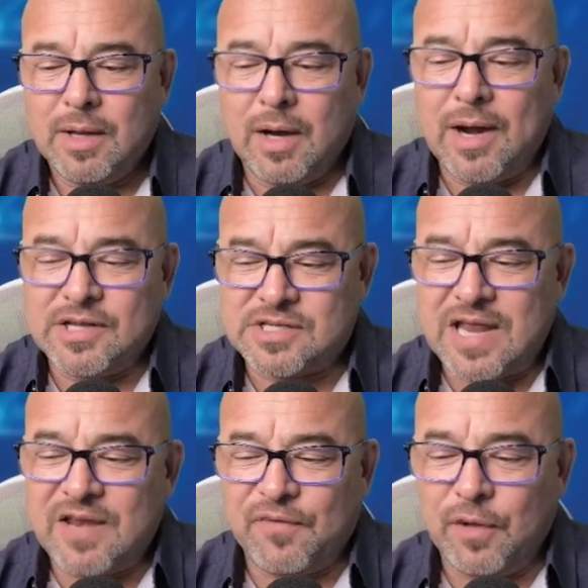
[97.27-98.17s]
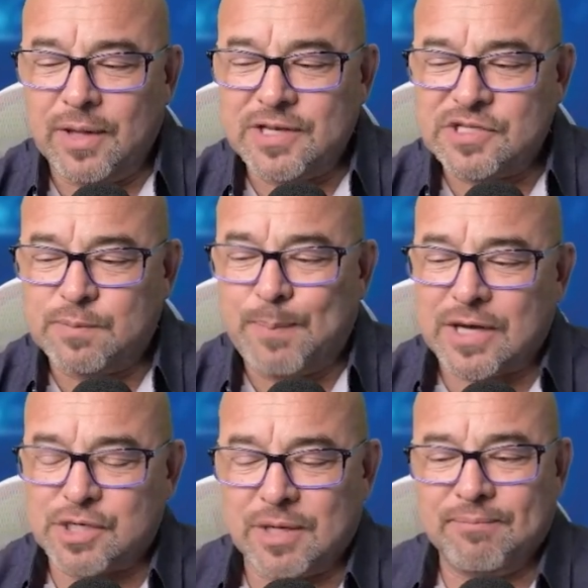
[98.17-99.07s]
All right, stateful
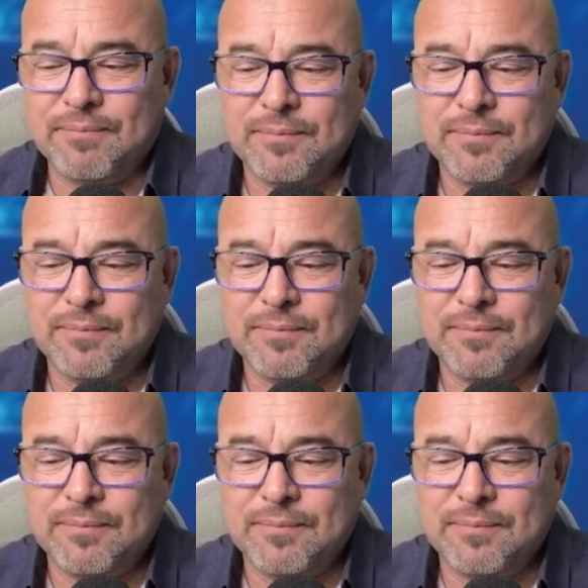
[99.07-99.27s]
inspection.